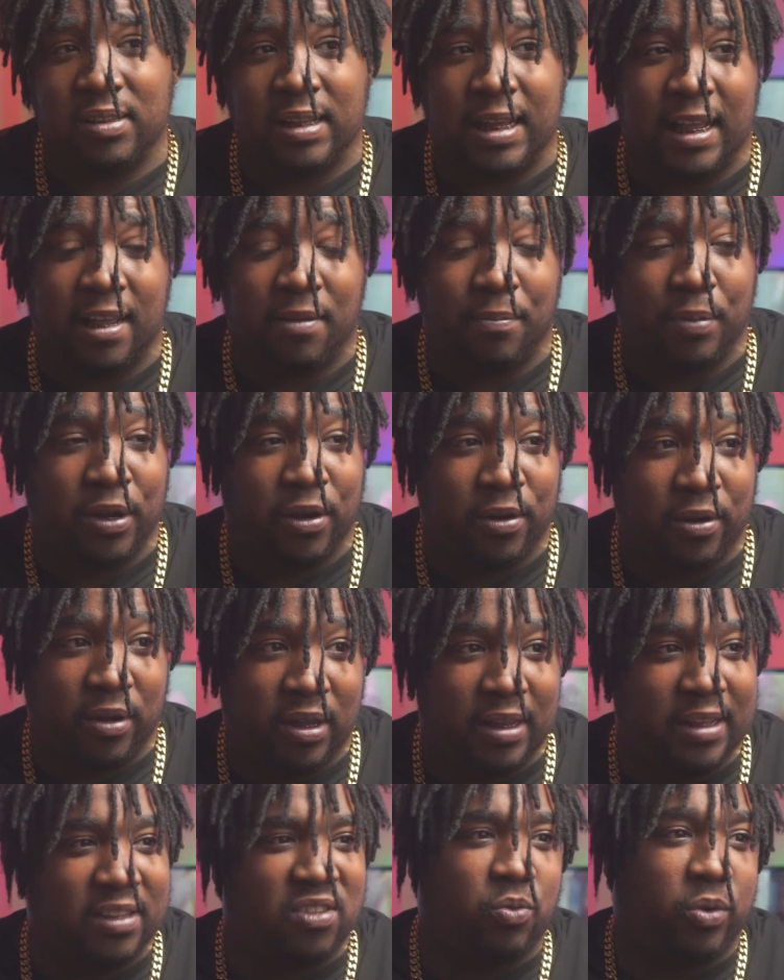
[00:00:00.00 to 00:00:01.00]
time
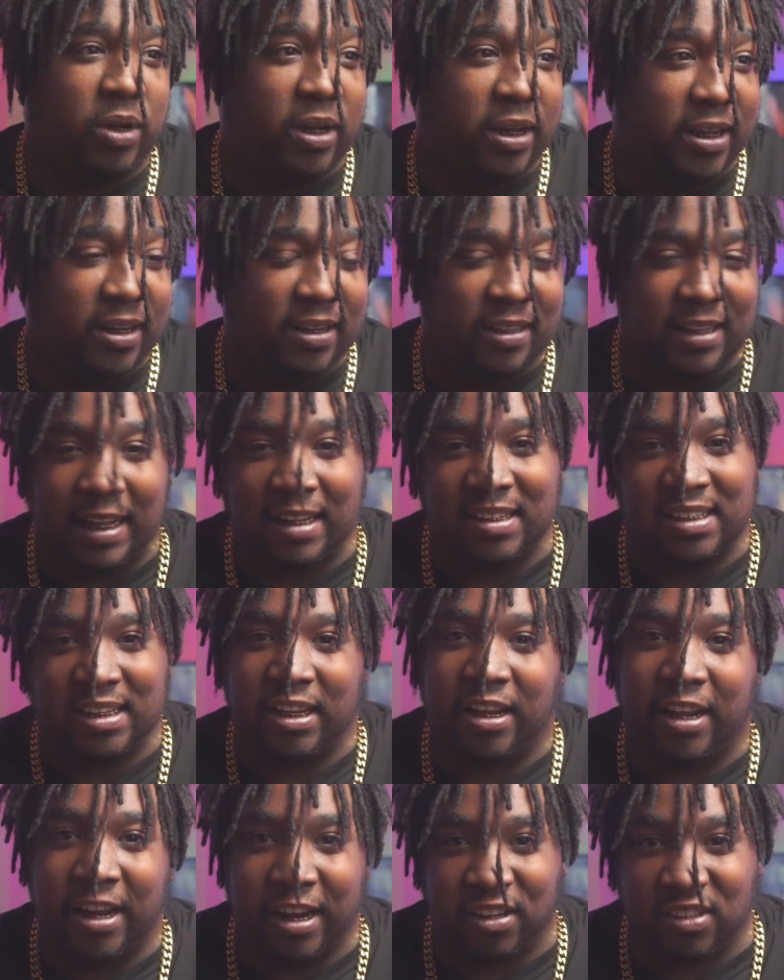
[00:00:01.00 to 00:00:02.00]
period is when, like I said,
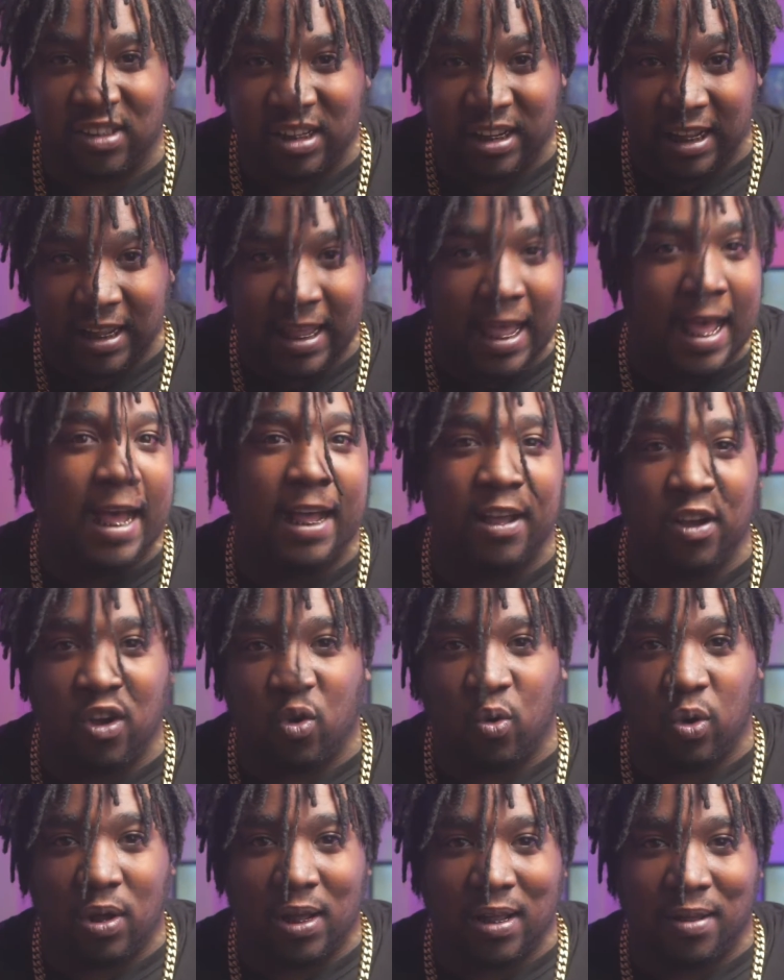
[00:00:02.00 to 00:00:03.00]
your hair is gonna
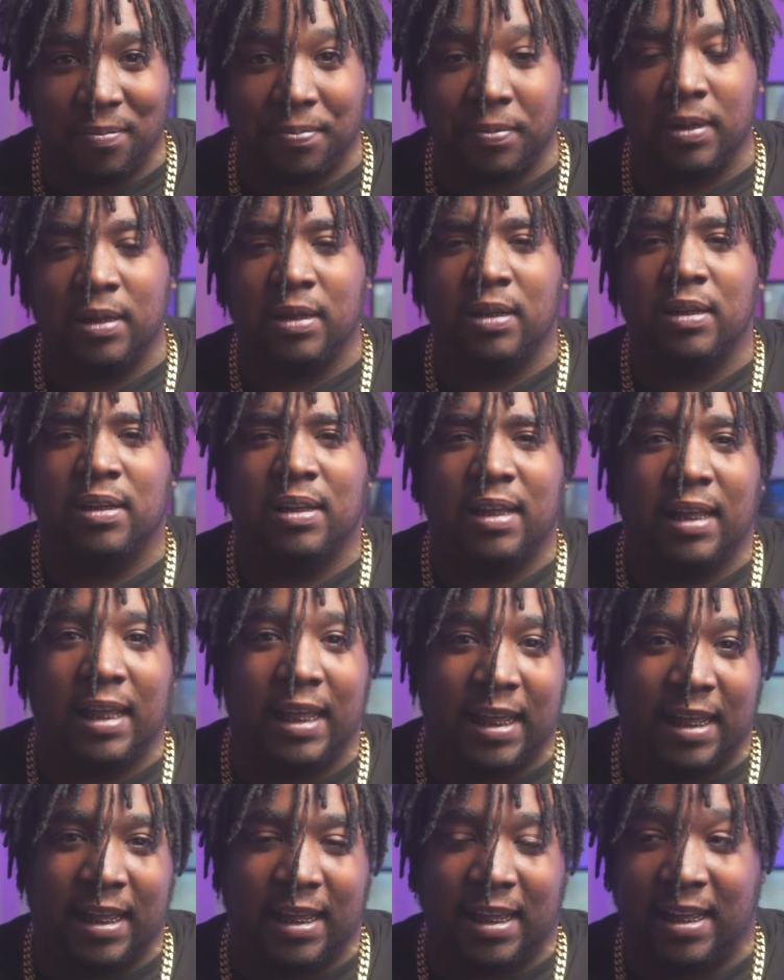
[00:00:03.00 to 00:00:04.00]
congo up
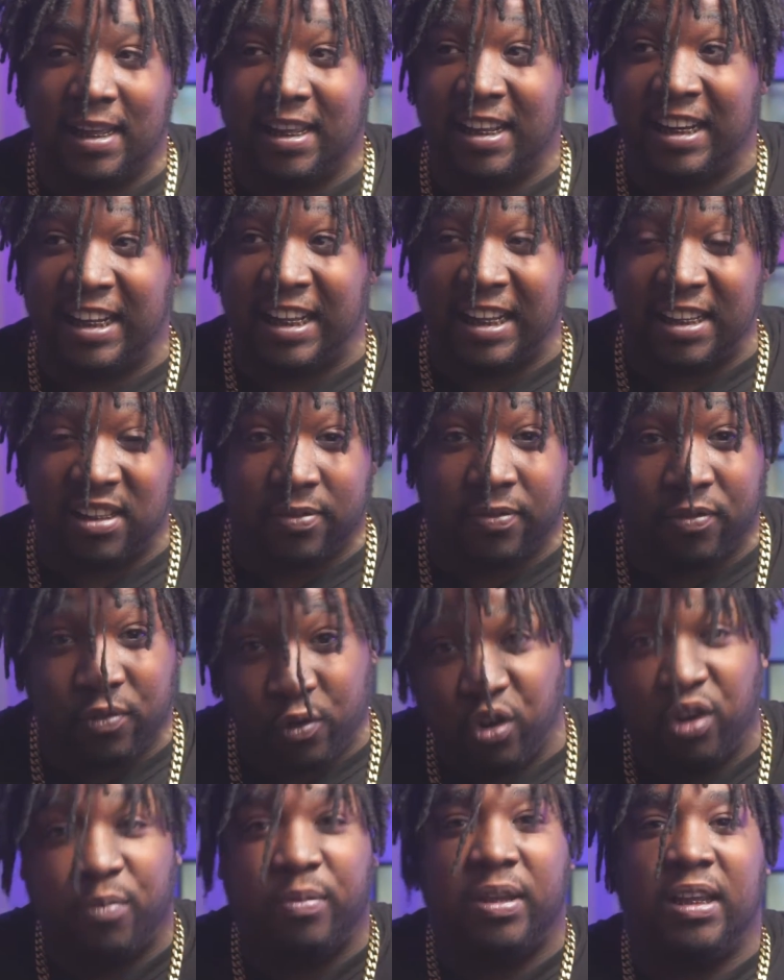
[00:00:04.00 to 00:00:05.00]
and it's
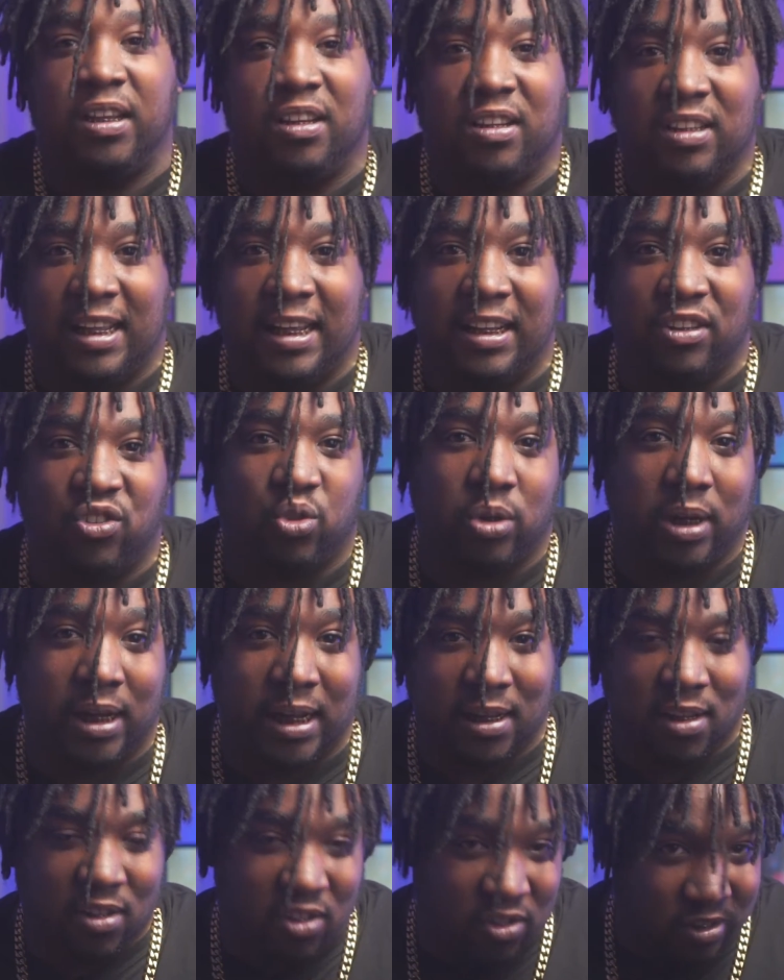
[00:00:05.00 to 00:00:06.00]
forming like
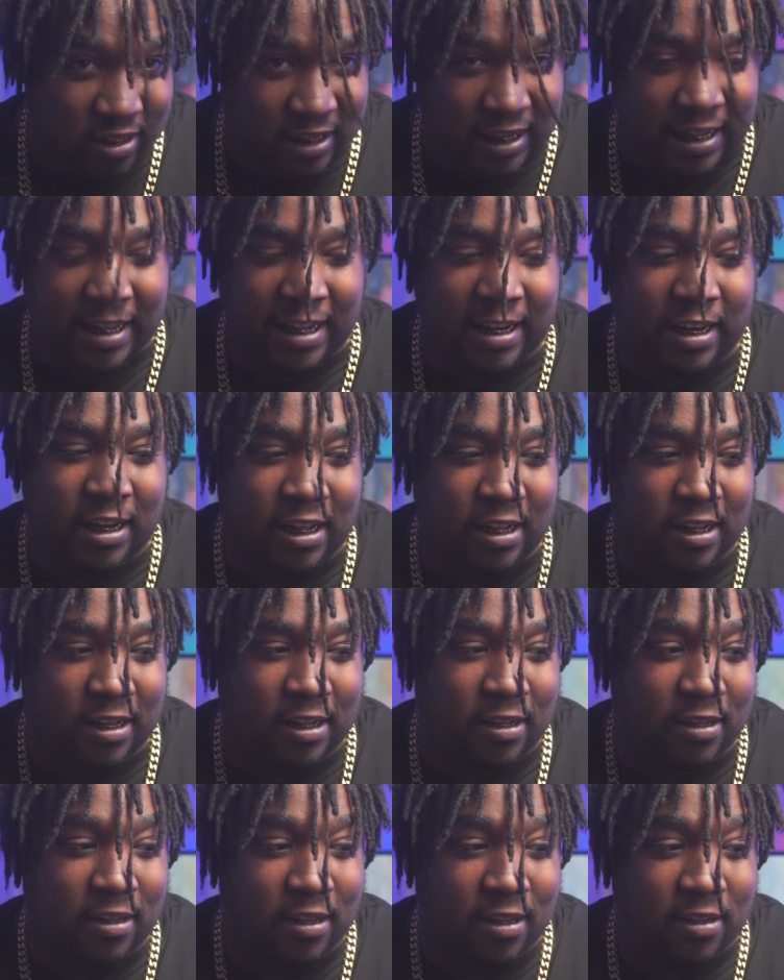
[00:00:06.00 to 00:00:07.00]
dreads. And
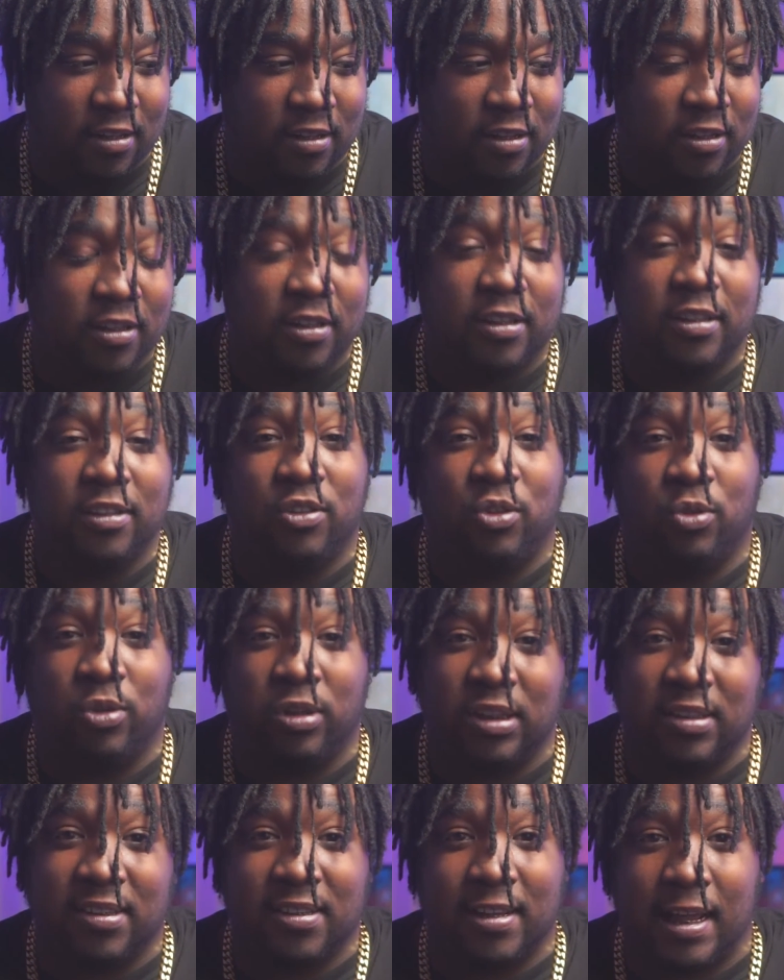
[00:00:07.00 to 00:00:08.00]
during
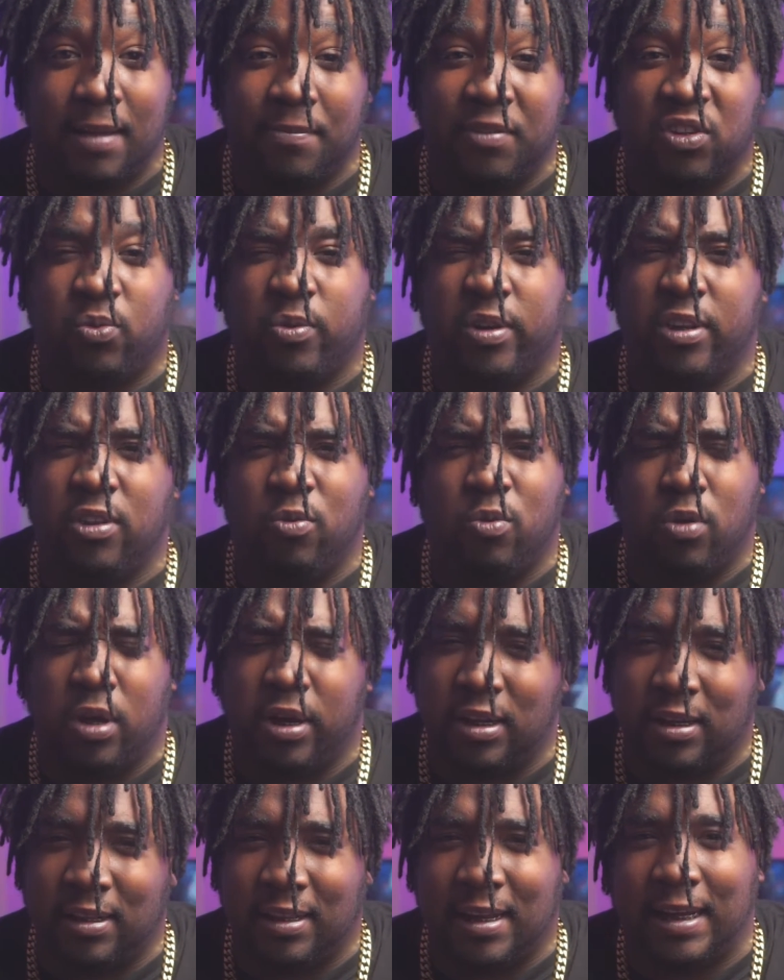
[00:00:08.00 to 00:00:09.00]
this time is when you
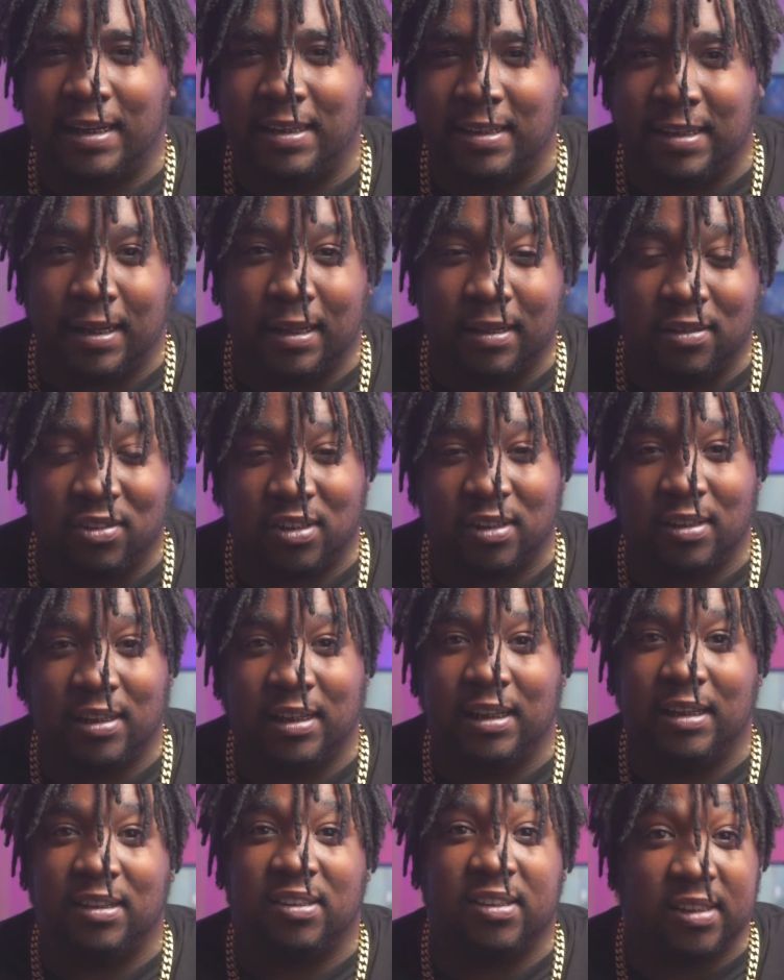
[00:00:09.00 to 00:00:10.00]
wanna like
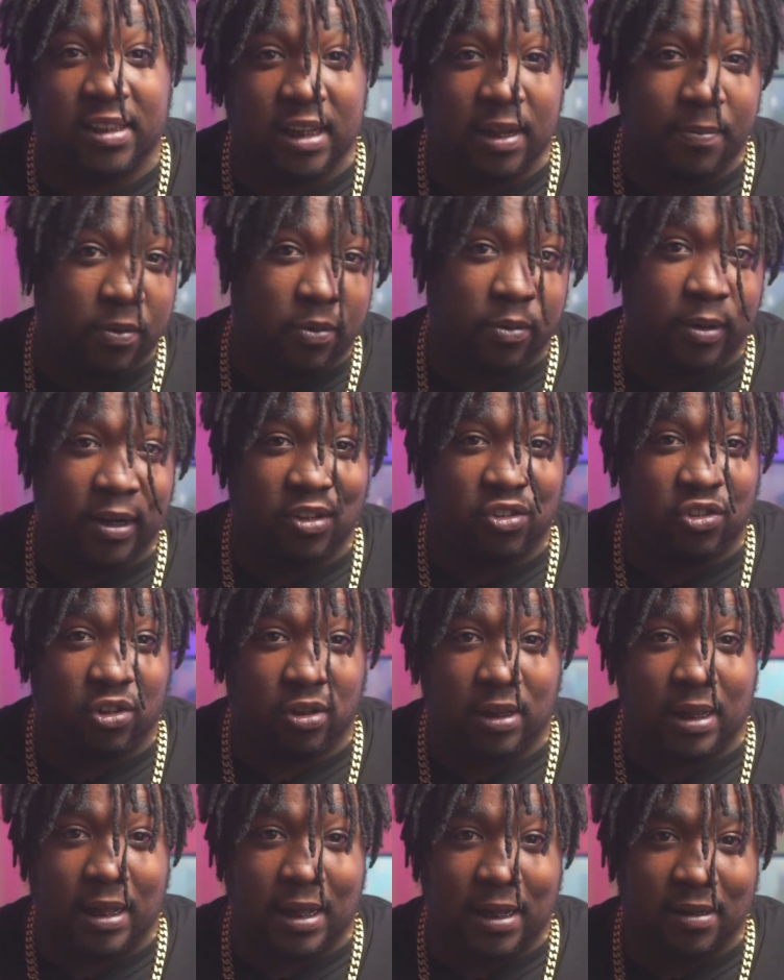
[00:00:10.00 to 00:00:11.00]
diligently separate your
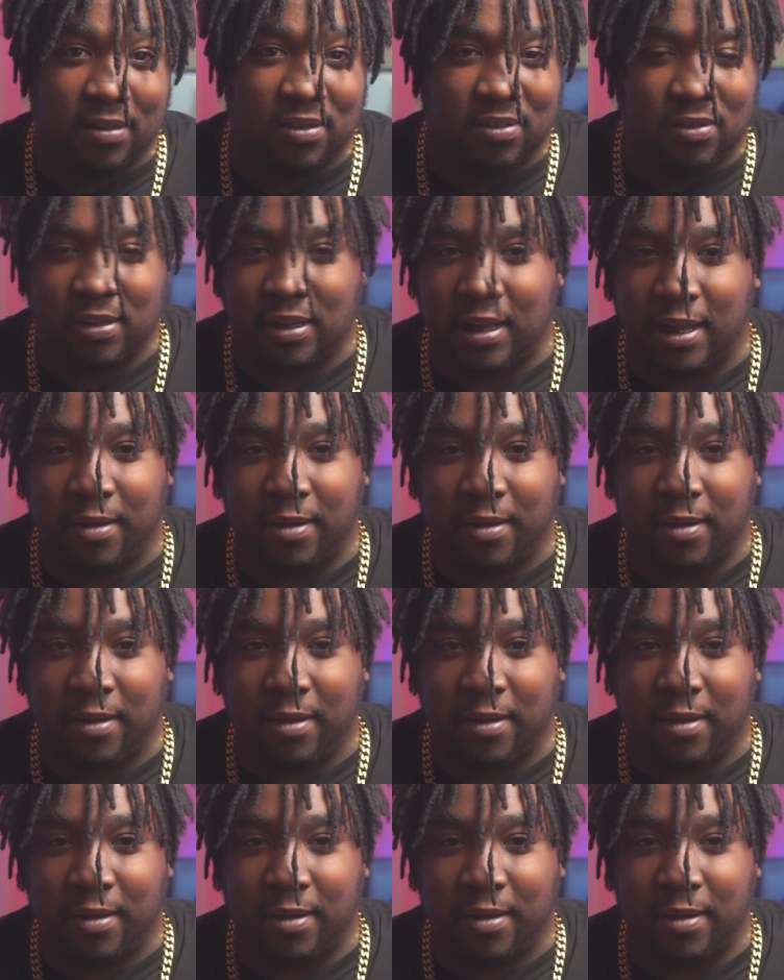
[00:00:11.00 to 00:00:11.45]
locks.